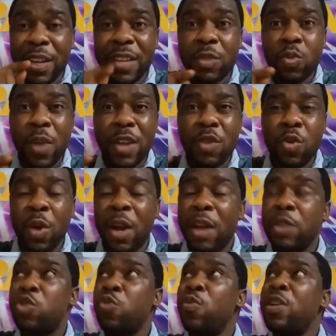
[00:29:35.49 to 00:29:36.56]
It's when you are
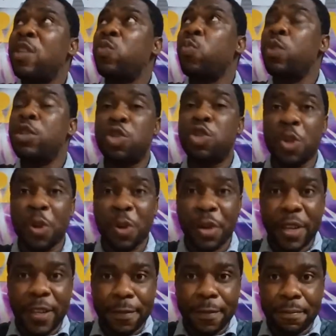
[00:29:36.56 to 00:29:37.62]
doing it with joy.